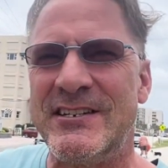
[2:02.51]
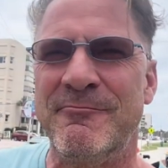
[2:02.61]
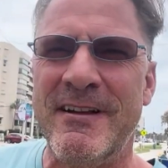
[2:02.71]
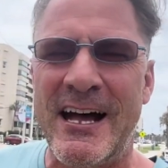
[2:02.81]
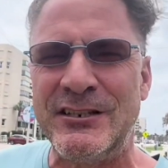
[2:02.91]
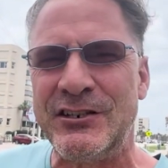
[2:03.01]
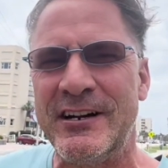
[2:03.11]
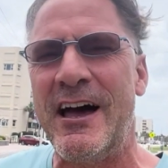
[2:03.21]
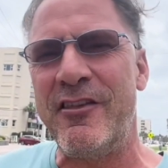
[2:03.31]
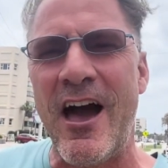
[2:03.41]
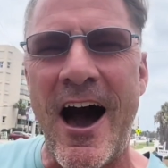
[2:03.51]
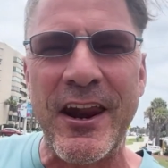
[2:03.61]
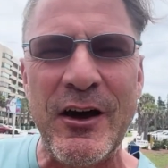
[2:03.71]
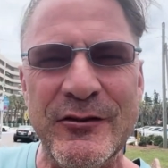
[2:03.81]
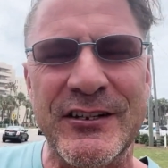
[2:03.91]
I'm not sure how the
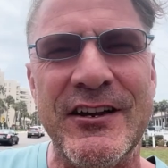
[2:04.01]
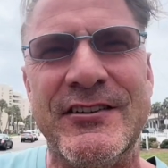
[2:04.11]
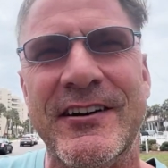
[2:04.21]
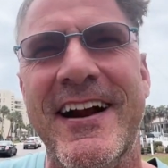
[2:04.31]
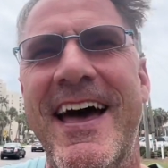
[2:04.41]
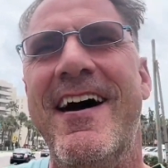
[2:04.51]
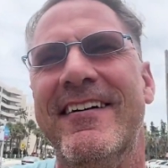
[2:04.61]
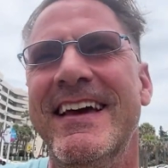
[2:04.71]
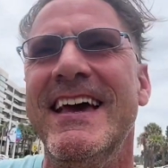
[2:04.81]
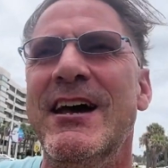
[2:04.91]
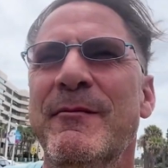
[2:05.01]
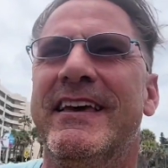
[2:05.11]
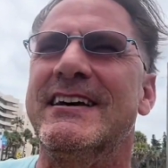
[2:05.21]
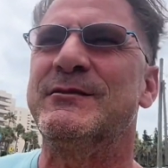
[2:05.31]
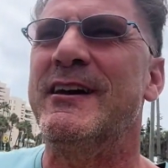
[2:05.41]
audio is going to turn out
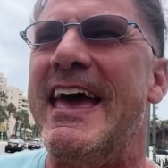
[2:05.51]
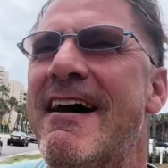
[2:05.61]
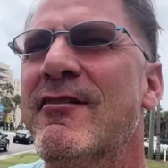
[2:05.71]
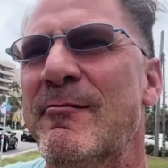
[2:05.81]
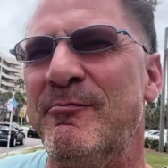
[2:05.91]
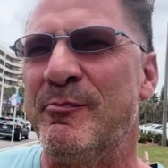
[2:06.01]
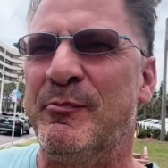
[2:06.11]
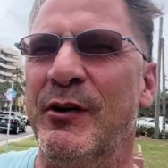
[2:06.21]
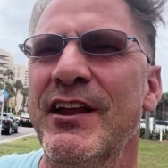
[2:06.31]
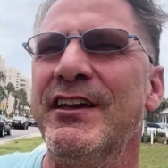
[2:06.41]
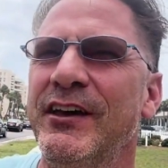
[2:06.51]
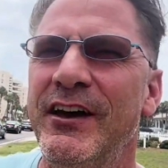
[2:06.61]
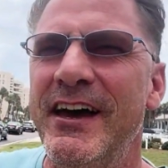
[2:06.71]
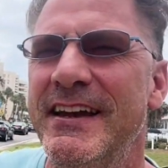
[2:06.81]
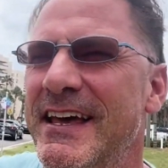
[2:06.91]
because we have a pretty
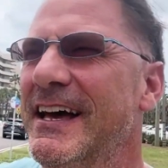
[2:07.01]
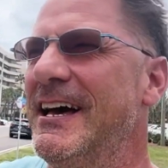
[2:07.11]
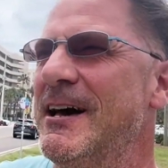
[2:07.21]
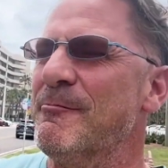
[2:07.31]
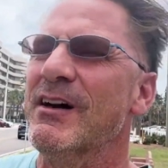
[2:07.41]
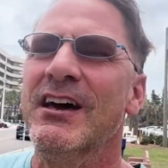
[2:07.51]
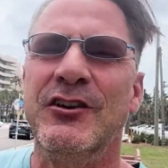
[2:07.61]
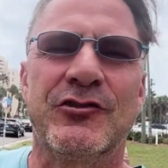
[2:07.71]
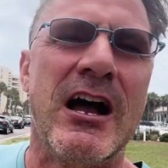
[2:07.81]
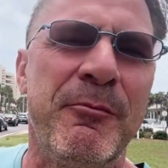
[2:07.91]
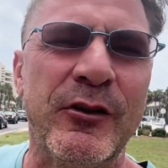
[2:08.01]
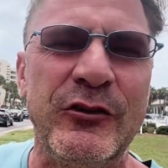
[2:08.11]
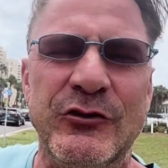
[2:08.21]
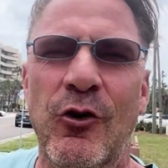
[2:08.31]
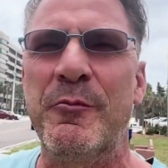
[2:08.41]
good tropical
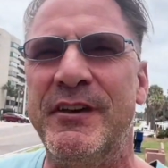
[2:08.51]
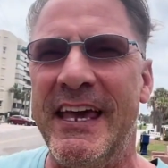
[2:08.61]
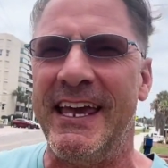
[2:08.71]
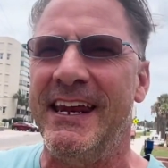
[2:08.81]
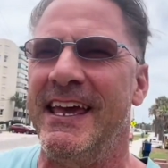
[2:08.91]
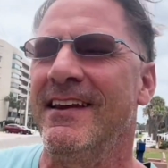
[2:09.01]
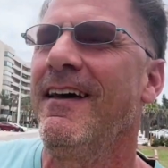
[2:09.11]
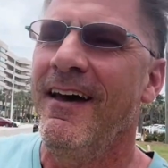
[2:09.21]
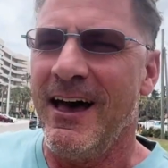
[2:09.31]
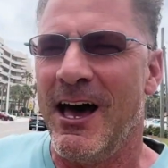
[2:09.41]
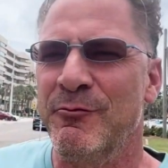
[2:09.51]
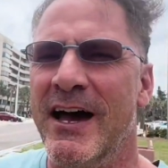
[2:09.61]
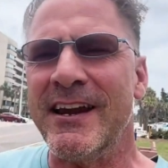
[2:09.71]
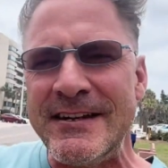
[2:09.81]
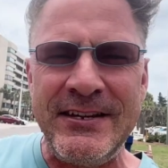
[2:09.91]
storm kicking in. I'm
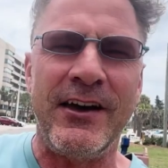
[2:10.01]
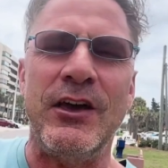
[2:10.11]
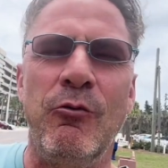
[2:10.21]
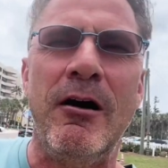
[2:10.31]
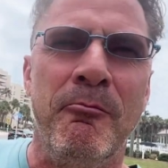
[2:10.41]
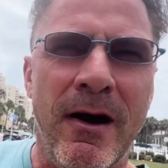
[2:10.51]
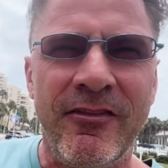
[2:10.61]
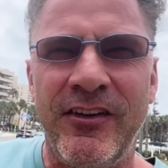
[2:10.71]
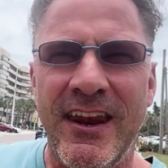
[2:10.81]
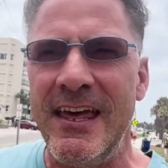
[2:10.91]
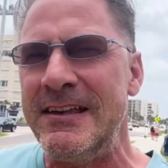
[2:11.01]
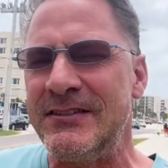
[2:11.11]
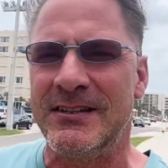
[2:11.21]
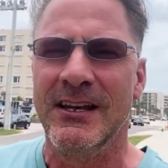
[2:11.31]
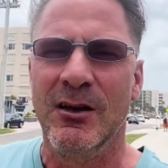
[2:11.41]
not going to tell you what month it
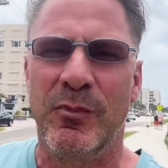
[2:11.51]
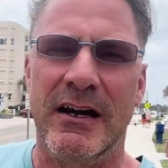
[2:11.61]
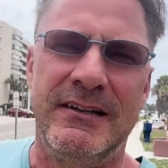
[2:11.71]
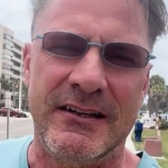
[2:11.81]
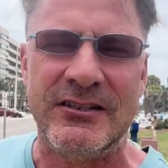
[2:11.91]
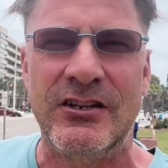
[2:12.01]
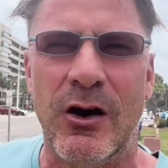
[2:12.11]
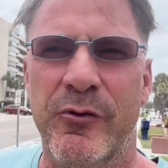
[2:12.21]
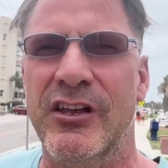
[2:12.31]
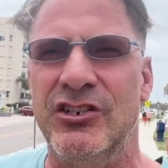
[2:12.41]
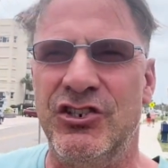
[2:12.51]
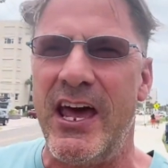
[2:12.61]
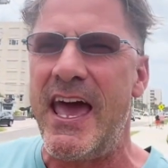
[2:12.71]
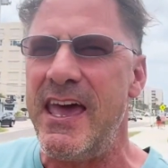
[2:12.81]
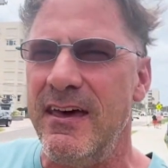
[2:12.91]
is, but it does start with a
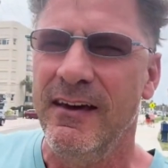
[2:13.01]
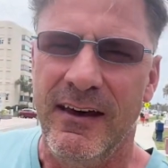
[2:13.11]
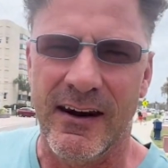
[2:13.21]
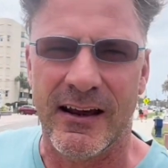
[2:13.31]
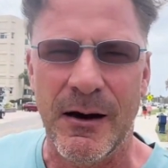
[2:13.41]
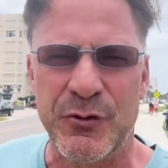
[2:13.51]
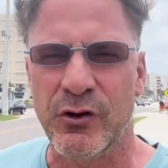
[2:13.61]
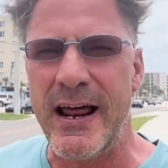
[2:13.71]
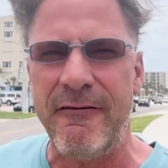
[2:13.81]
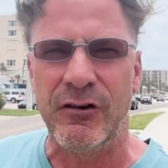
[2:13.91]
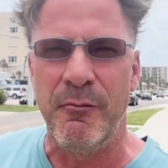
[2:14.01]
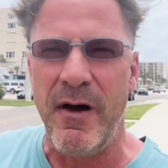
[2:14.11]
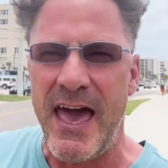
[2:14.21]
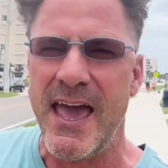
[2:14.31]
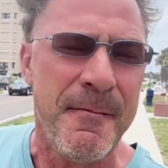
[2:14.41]
J and it comes right after
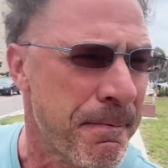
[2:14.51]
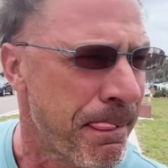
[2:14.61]
May.